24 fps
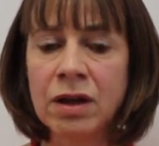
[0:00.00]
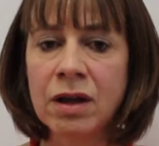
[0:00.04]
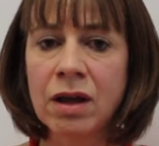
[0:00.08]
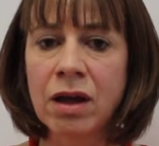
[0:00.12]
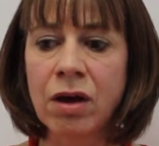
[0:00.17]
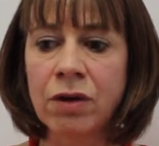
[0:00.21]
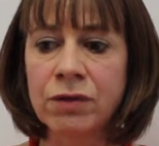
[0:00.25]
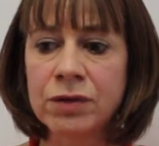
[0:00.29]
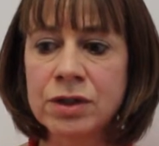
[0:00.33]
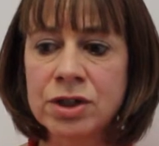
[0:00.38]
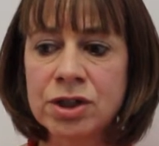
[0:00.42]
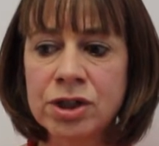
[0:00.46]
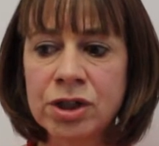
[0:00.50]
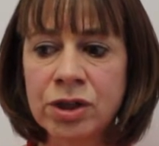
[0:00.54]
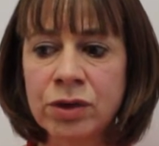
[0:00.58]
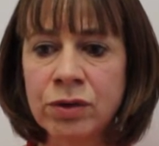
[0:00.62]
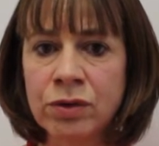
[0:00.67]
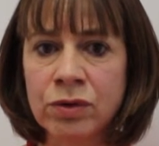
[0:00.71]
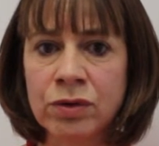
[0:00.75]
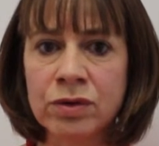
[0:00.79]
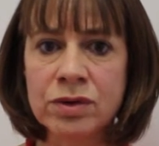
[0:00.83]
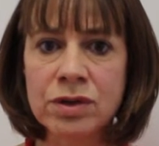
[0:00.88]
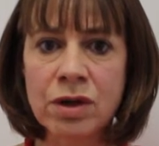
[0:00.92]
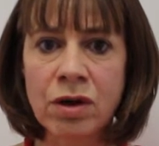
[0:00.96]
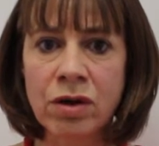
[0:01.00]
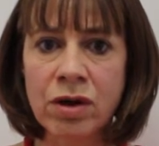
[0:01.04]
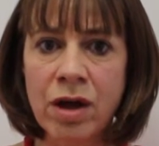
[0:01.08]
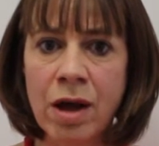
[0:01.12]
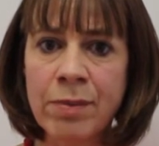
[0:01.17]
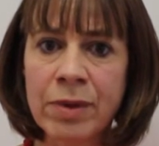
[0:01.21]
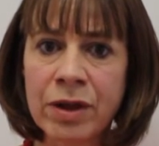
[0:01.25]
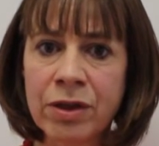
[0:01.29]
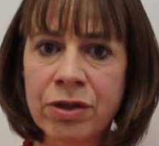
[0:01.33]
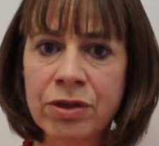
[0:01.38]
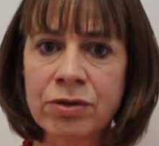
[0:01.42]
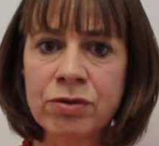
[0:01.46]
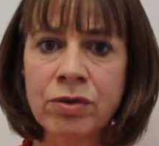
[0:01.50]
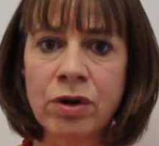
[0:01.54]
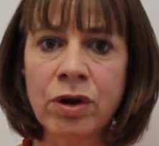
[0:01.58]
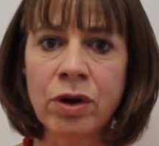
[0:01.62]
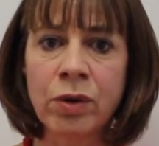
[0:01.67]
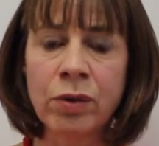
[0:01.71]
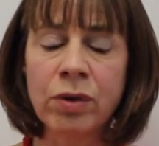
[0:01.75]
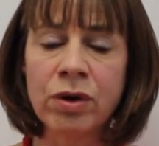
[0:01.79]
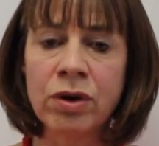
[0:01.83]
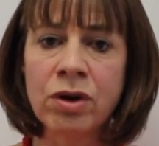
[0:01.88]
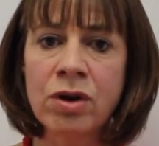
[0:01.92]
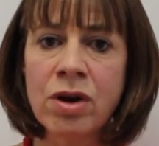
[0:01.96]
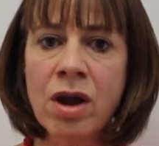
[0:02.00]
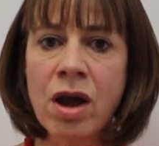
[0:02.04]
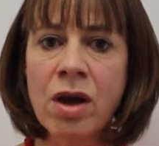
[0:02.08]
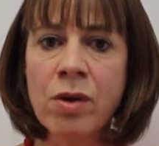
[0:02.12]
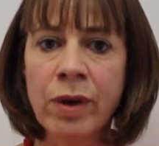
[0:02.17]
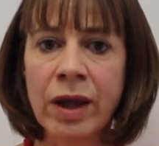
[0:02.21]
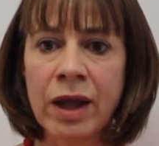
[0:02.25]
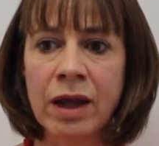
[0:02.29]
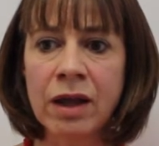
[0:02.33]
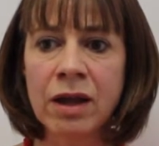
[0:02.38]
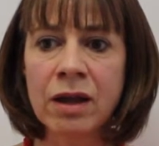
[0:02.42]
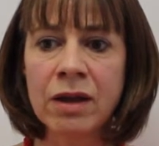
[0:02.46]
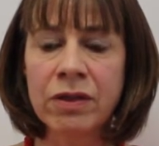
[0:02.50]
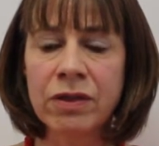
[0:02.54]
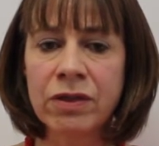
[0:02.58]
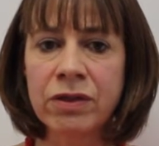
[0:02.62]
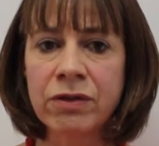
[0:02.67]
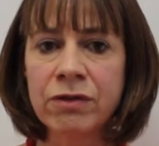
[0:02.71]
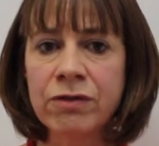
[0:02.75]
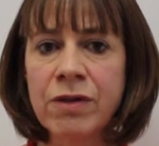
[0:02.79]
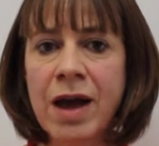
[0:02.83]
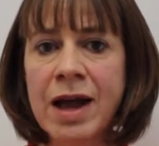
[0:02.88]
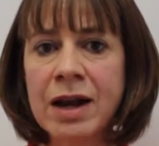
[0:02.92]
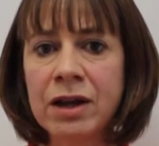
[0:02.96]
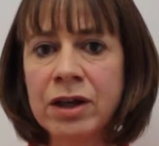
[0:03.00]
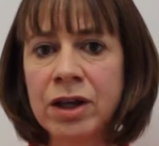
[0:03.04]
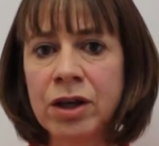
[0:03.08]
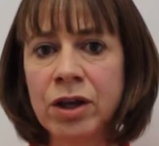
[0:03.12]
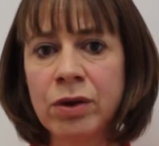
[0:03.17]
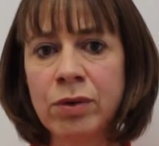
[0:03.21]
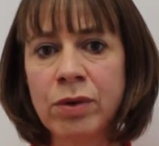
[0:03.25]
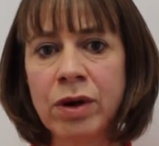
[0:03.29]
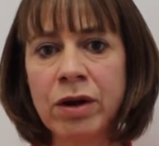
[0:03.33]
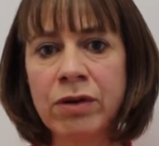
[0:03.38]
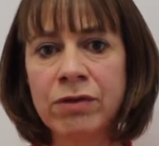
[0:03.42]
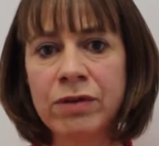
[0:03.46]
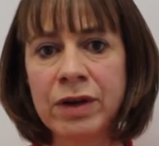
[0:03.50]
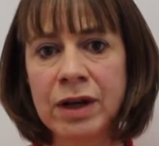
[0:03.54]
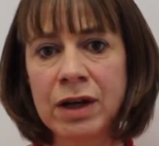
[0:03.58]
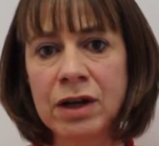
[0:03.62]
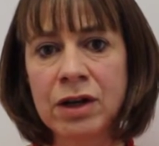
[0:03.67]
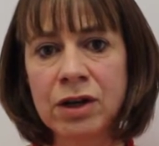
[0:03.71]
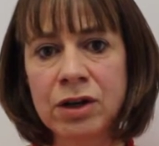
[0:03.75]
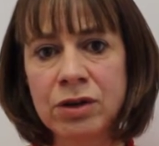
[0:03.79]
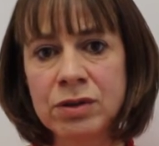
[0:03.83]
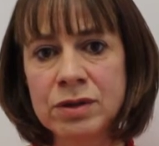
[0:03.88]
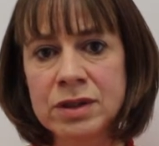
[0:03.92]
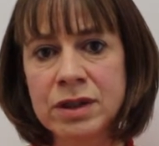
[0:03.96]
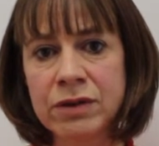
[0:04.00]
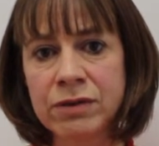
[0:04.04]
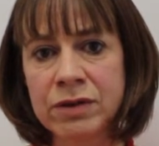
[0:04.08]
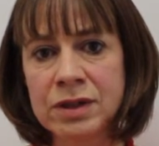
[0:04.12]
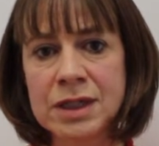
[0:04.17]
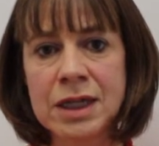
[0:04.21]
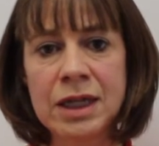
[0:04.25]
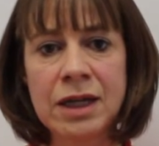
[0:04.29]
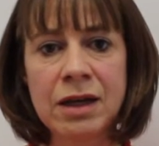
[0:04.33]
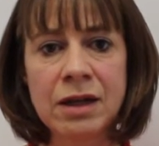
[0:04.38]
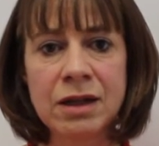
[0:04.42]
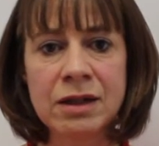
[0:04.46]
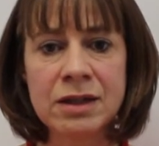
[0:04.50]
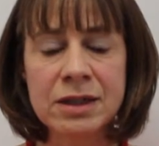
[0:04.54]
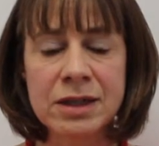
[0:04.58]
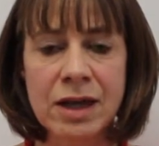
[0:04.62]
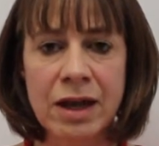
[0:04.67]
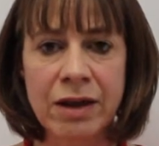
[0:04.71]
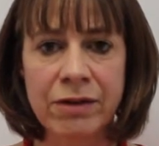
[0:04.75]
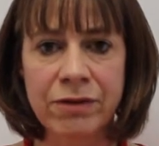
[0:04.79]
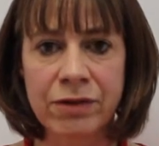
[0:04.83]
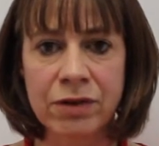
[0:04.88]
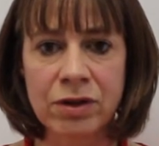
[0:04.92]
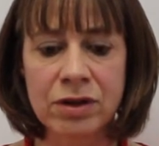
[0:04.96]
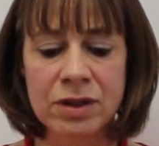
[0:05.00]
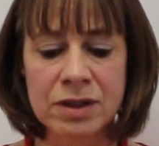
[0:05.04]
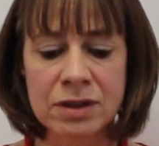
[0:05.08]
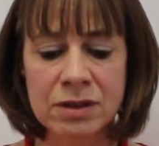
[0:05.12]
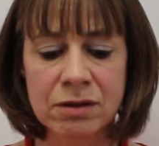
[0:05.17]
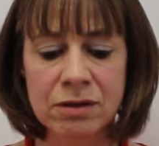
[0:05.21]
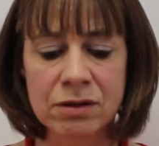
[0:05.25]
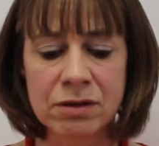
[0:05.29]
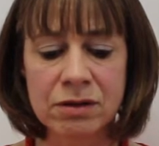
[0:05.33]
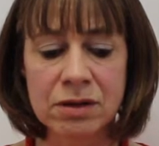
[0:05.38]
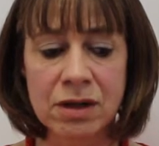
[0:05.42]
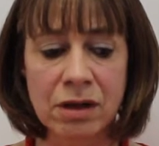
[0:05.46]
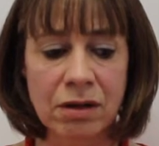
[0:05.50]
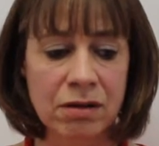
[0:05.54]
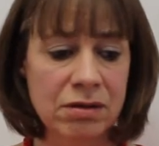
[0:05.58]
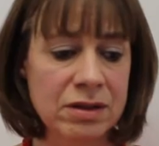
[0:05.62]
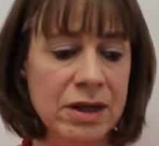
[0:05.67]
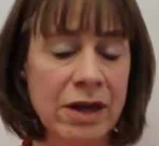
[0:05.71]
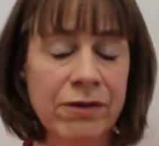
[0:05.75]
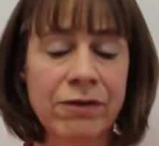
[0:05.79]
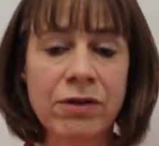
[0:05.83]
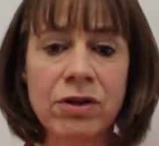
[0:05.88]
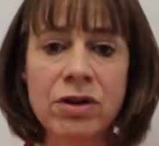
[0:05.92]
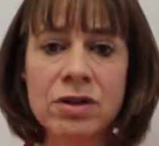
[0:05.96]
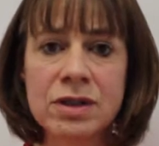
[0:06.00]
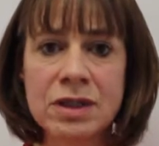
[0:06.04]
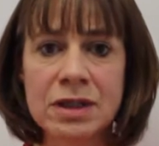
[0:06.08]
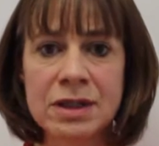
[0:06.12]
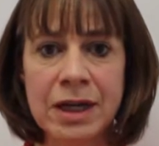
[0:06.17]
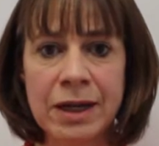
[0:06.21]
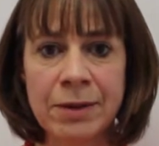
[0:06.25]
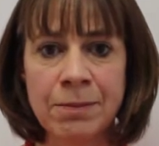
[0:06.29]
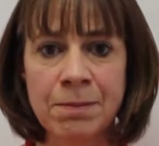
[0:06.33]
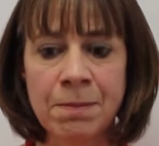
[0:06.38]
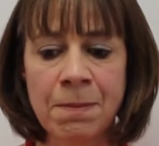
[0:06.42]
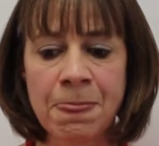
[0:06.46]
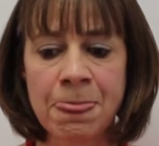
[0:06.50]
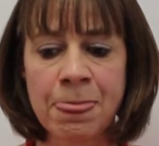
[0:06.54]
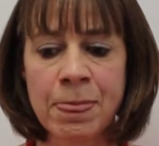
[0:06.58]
of students are coming through knowing the value of inclusivity and diversity?